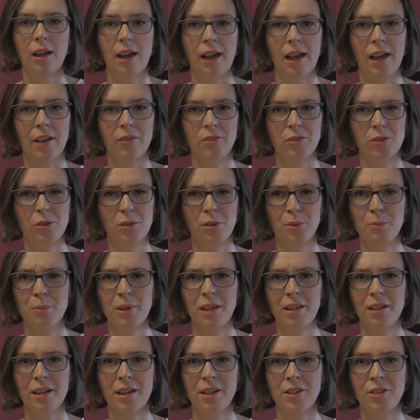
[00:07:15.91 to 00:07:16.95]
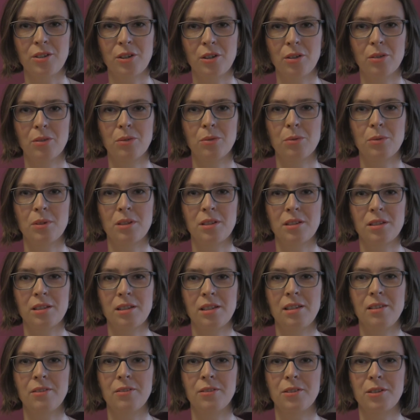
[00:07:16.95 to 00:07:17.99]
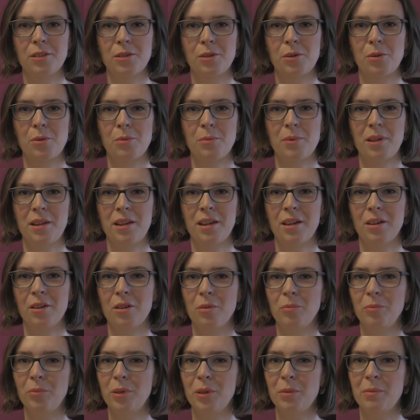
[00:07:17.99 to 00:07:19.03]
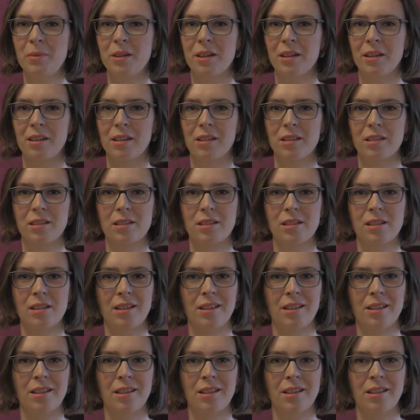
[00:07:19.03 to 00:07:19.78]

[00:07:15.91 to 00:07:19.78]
I have to admit I don't receive so many compliments.